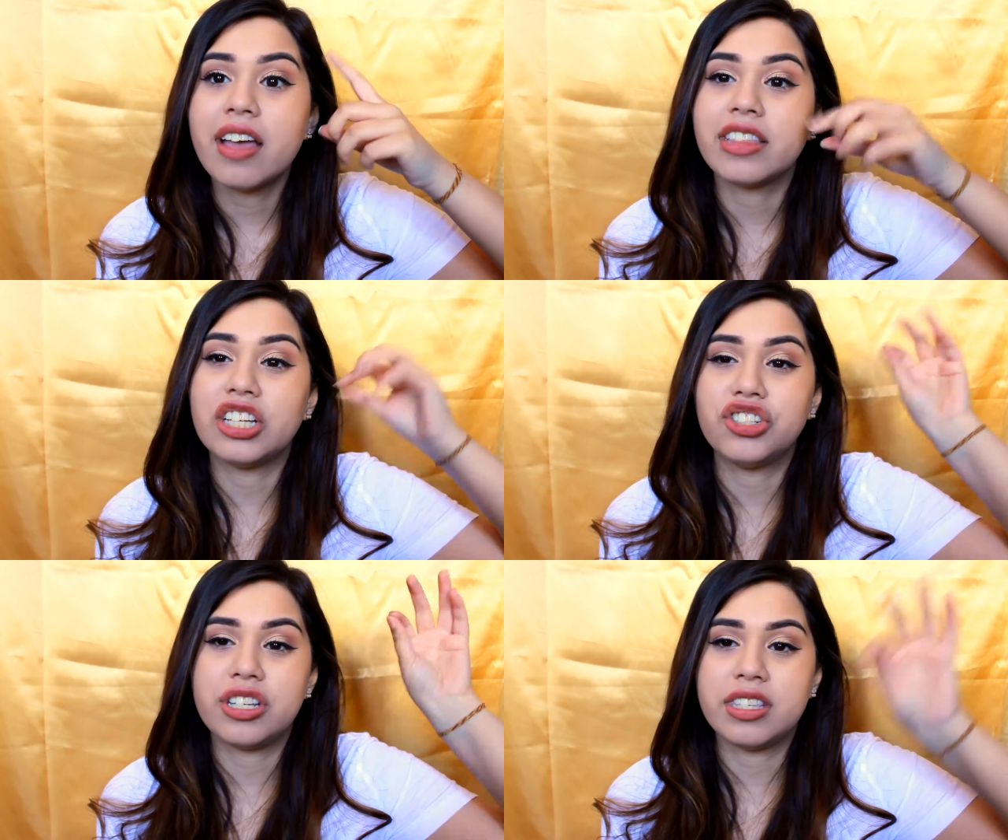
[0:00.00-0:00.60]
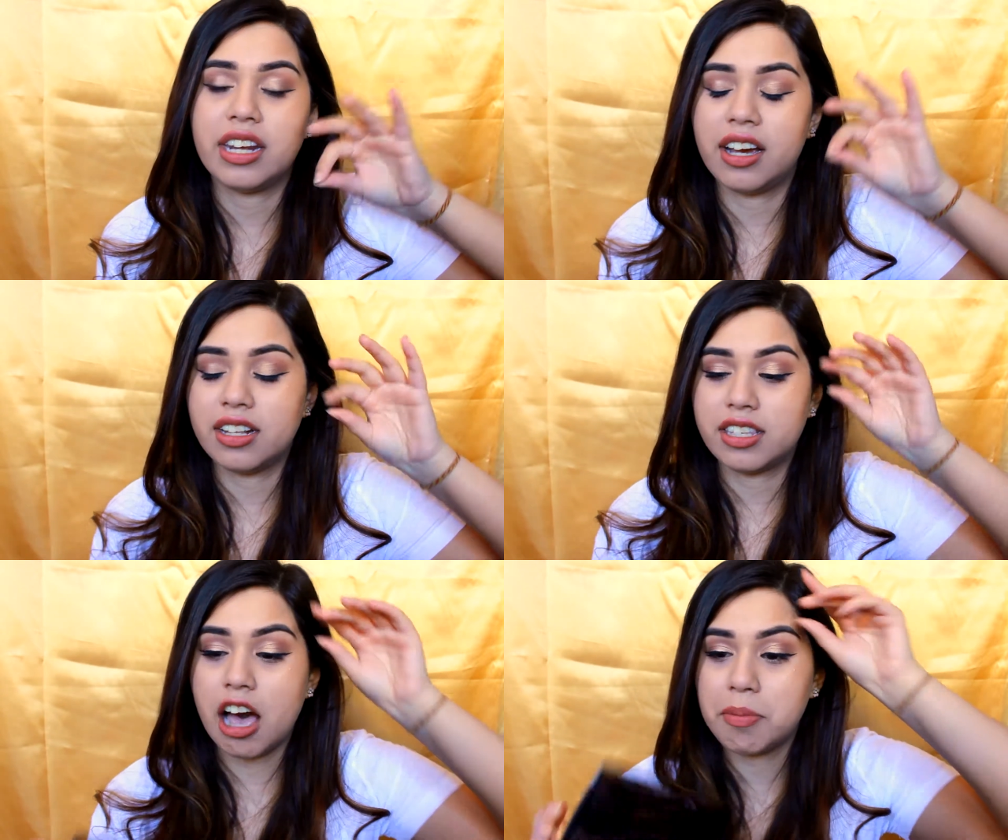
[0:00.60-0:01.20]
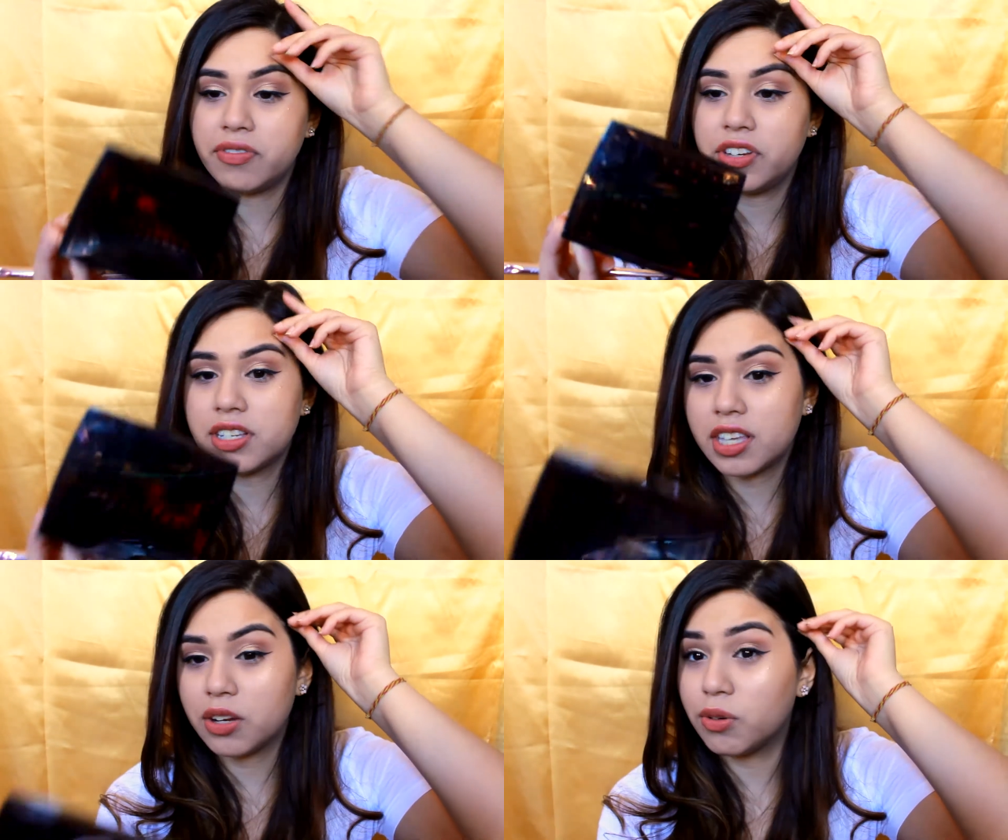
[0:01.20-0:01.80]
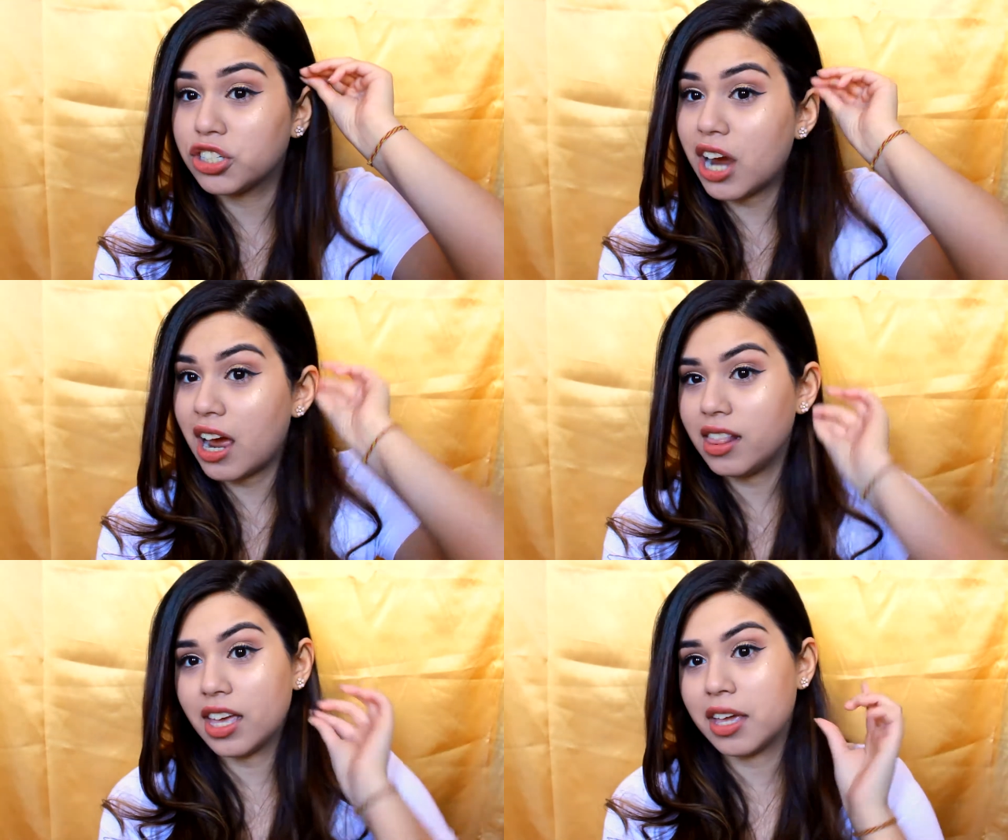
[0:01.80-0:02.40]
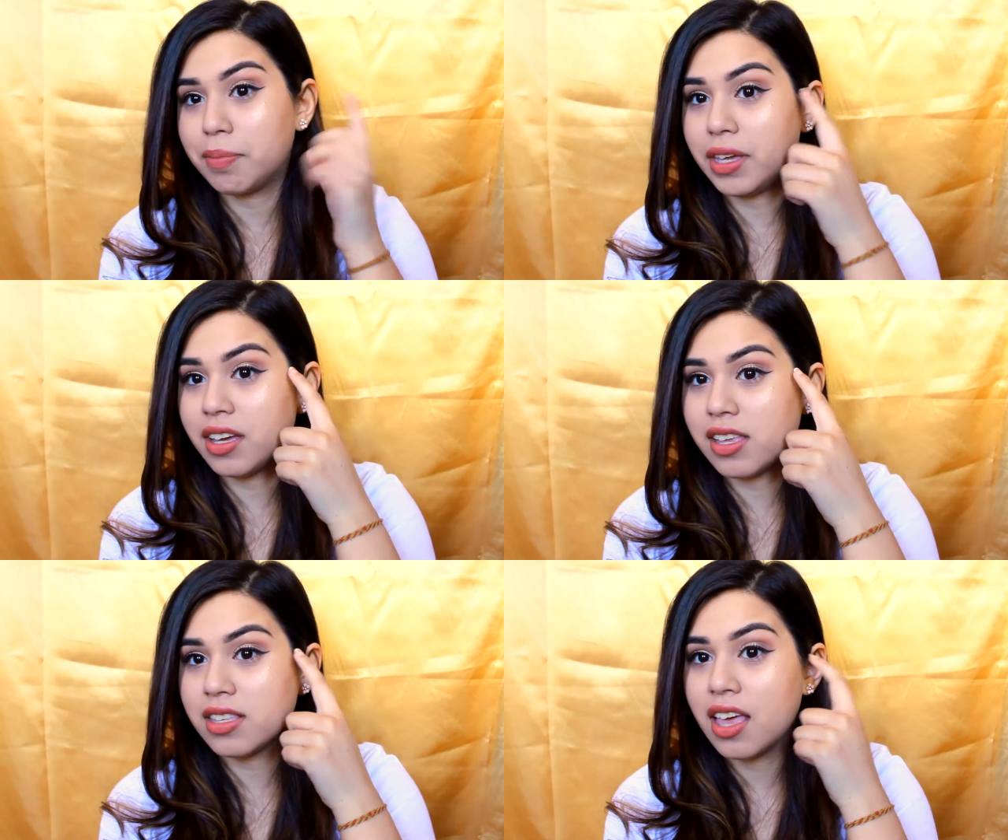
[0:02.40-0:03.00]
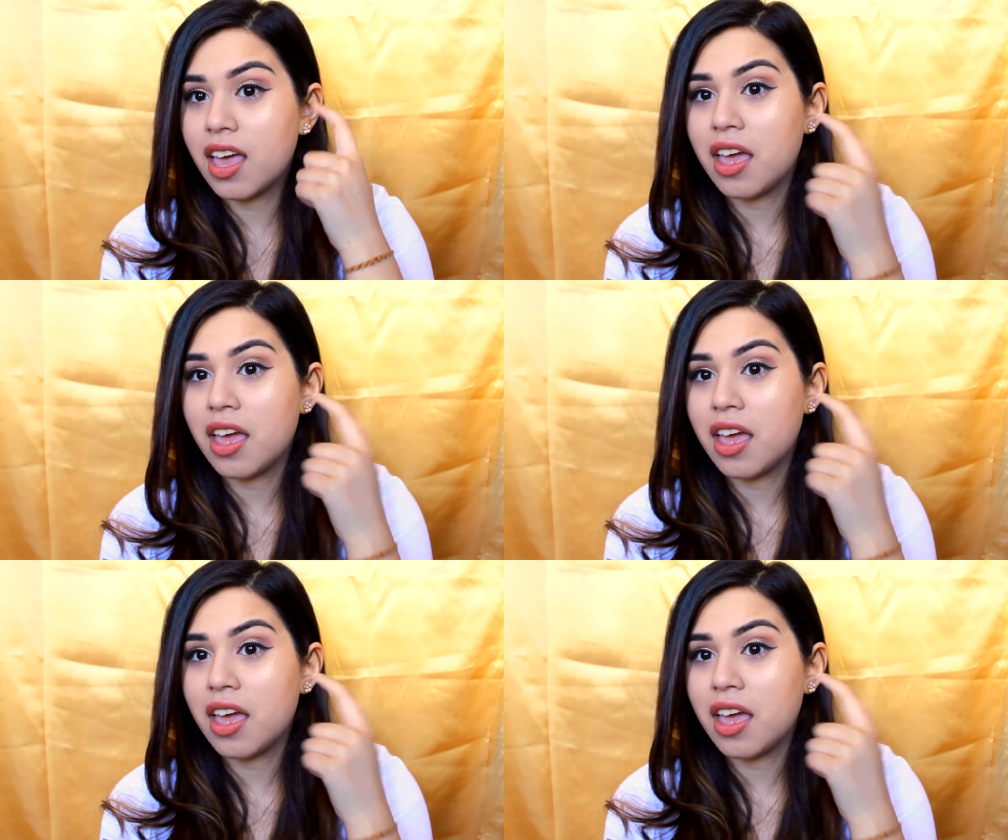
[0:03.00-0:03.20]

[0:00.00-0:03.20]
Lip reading: that's just sitting on top of your skin, which I like because